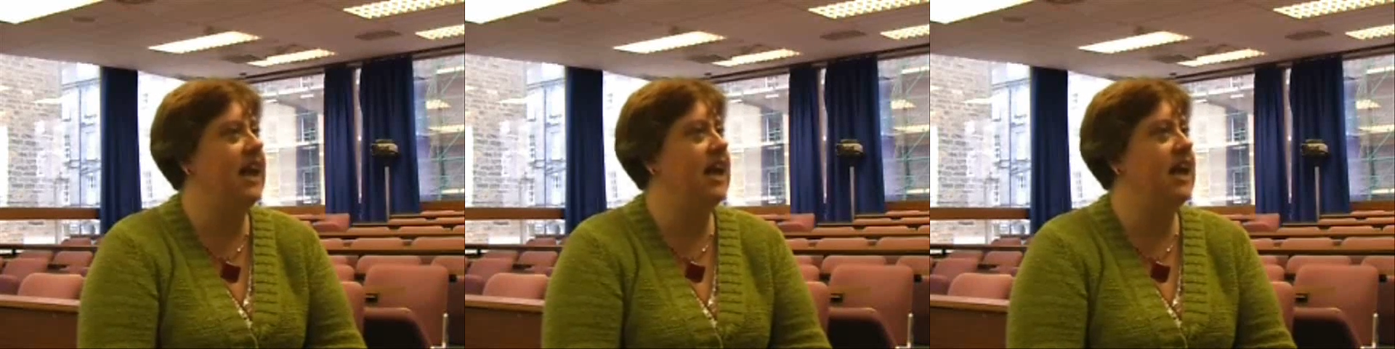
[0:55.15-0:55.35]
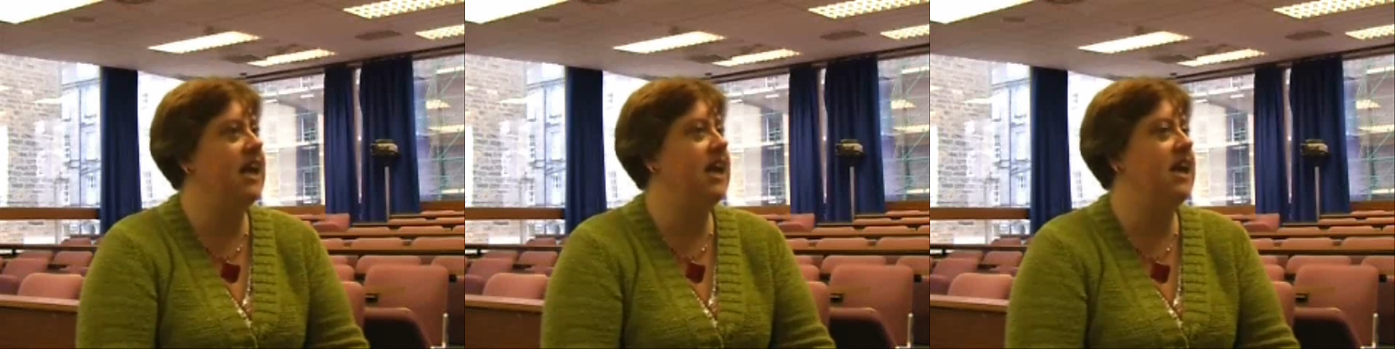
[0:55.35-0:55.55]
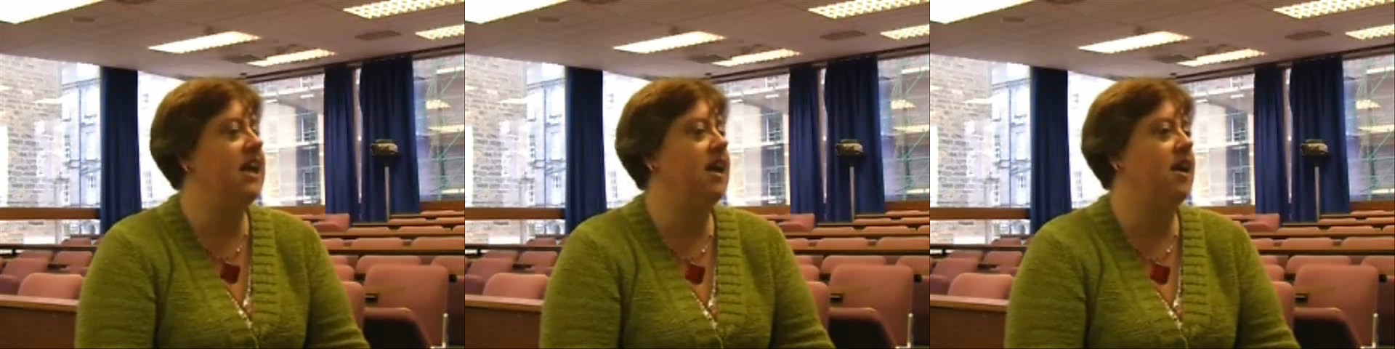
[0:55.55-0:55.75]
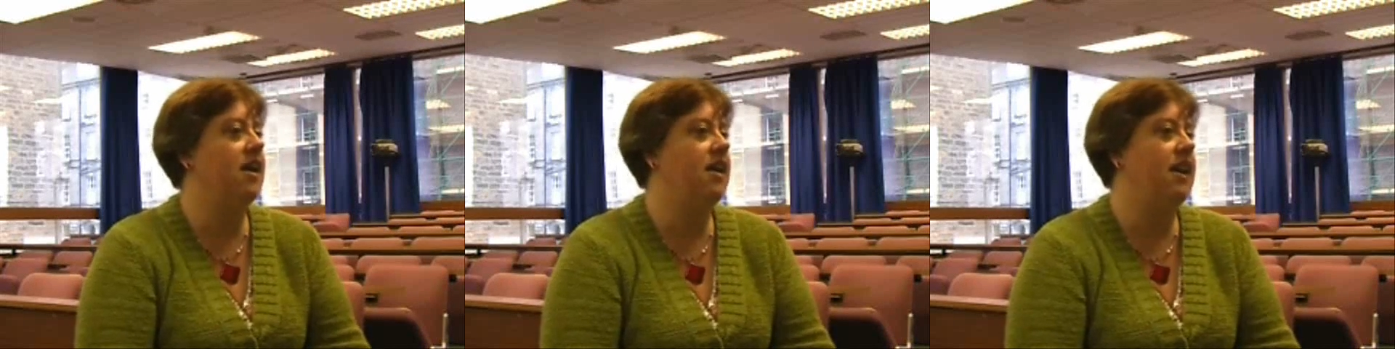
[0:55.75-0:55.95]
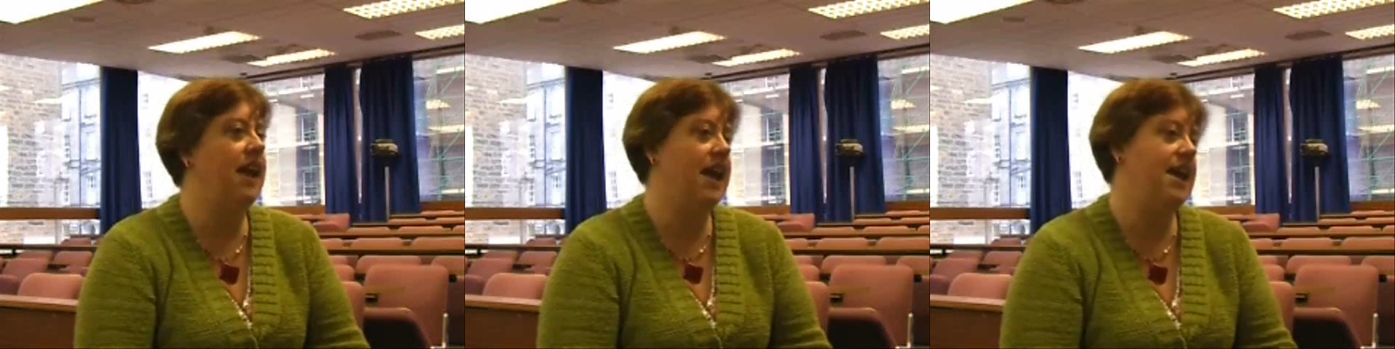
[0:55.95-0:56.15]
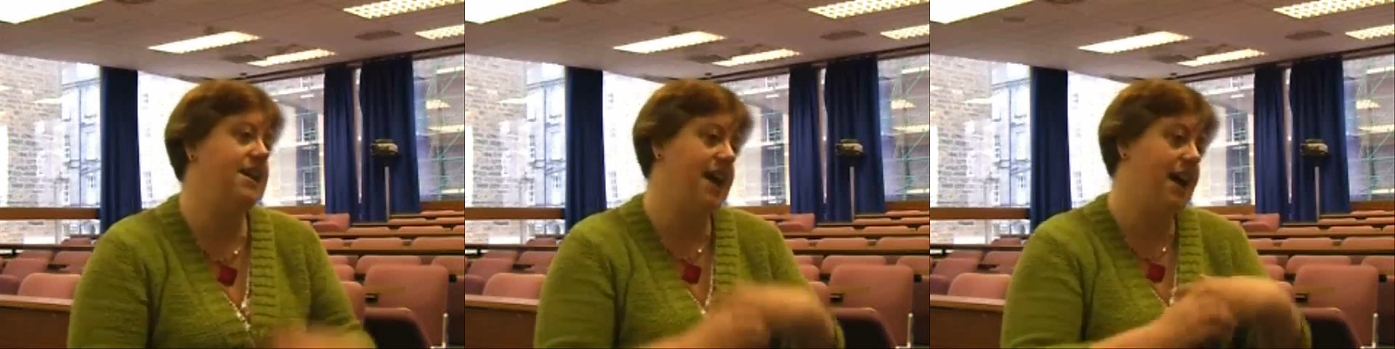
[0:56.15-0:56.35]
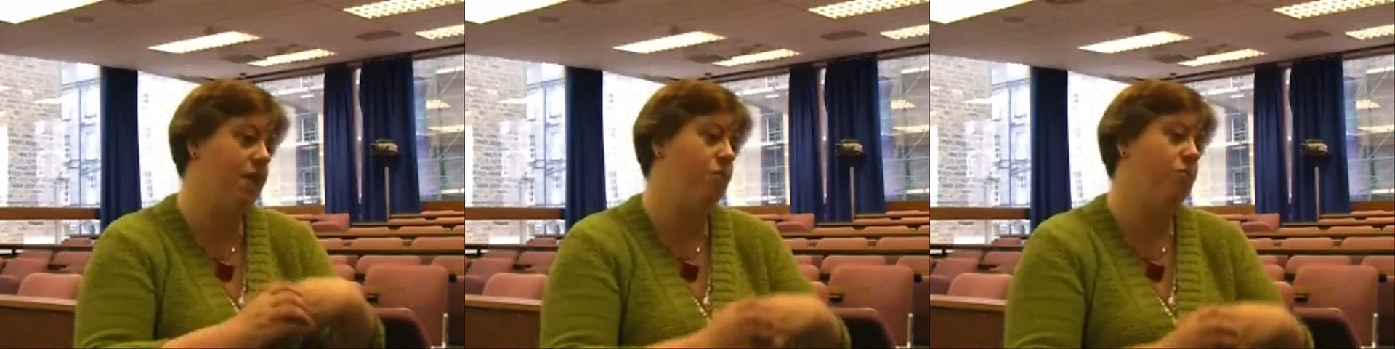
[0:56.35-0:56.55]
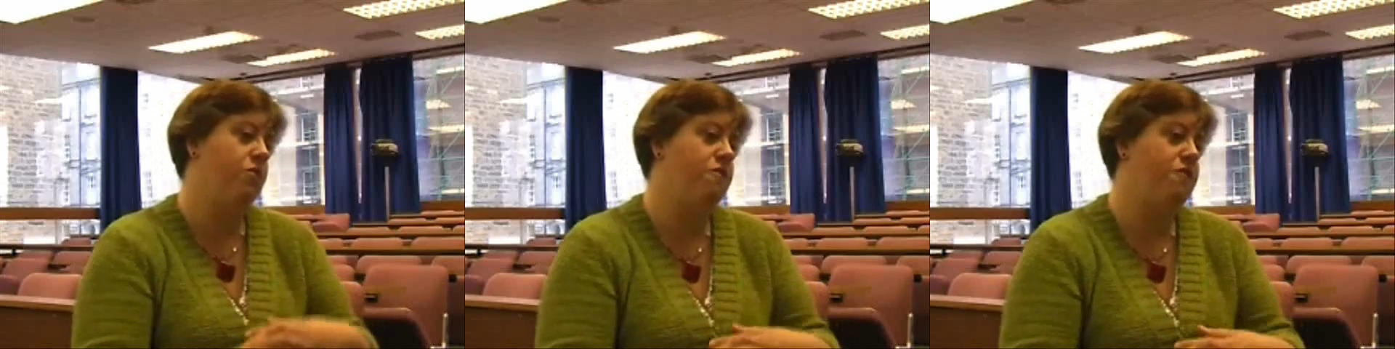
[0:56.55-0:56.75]
he laid
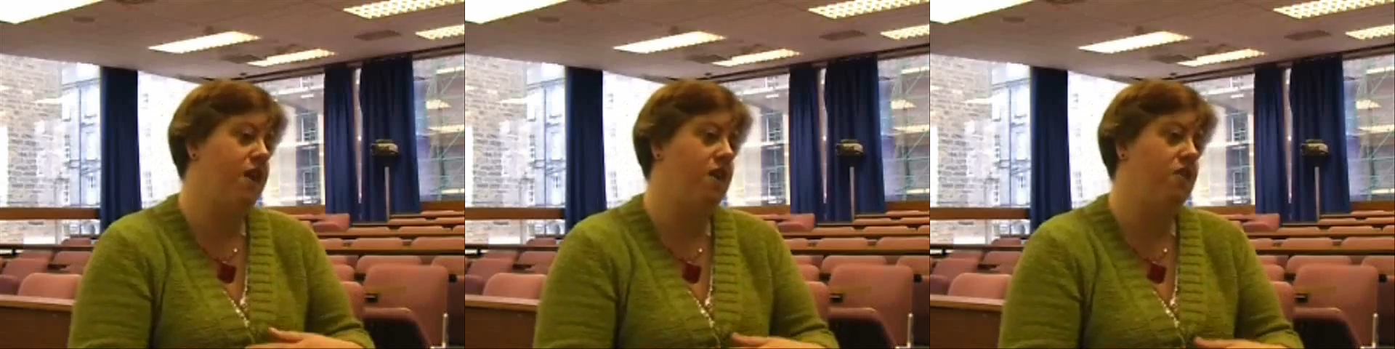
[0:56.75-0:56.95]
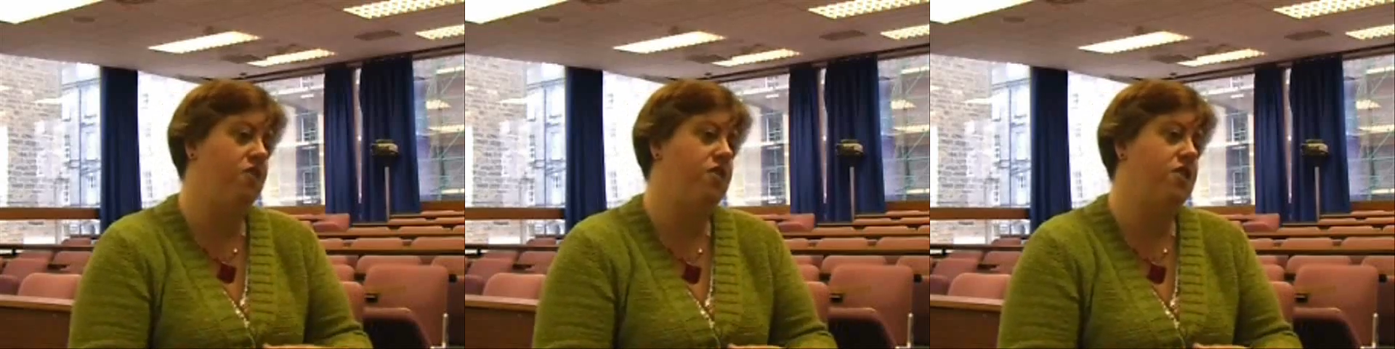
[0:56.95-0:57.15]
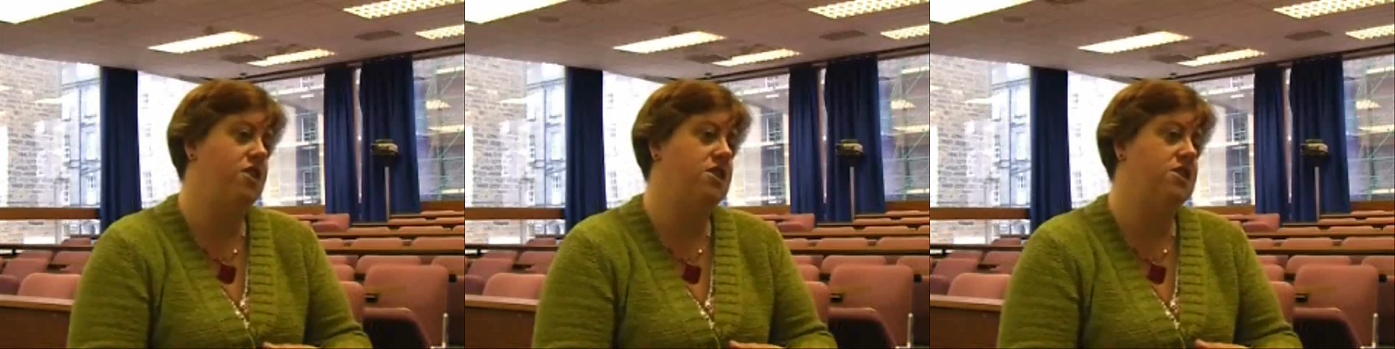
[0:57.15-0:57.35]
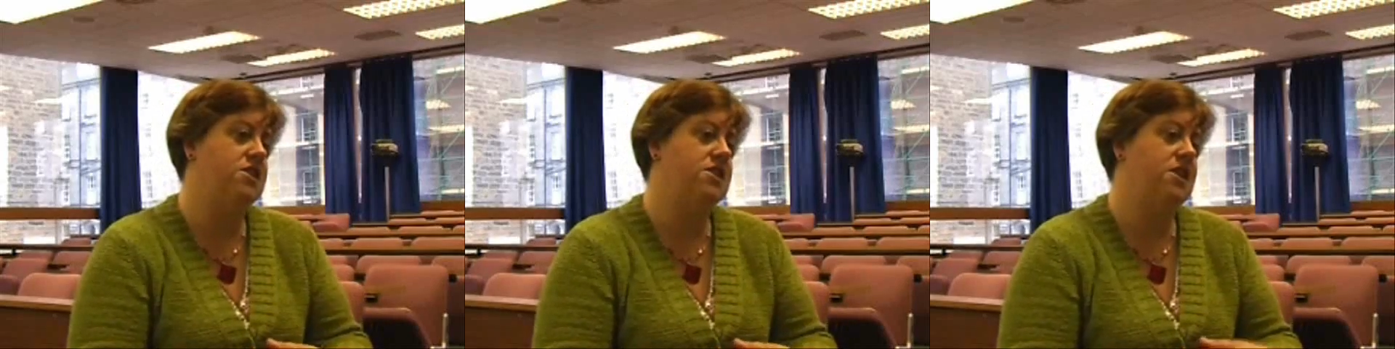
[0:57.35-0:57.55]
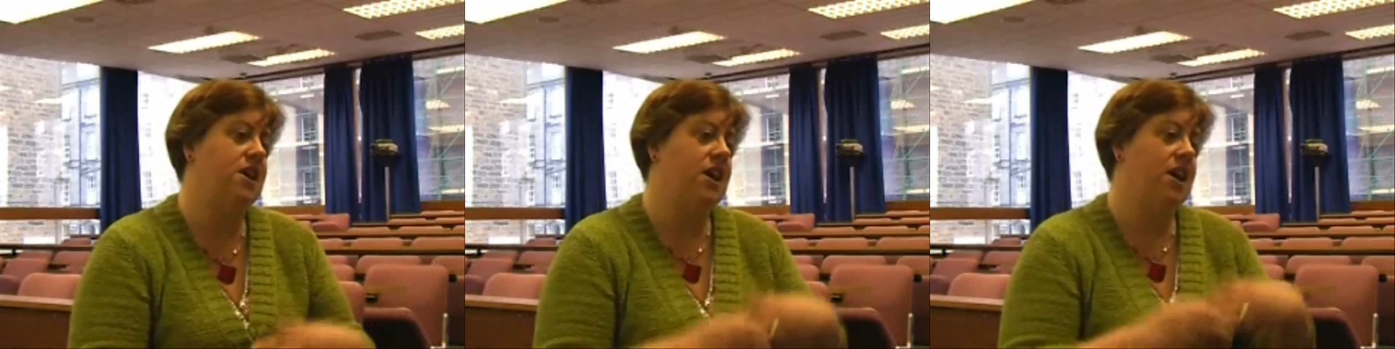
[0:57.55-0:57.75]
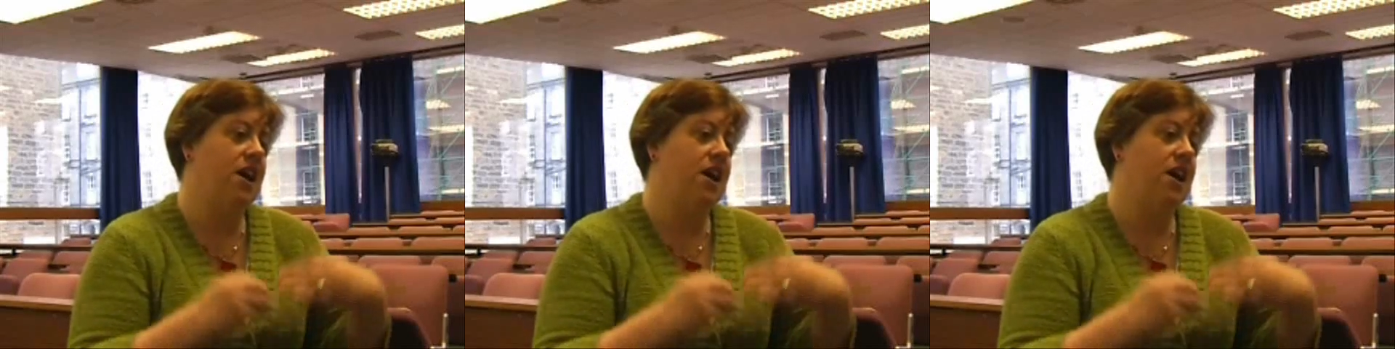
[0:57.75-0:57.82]
out the fact that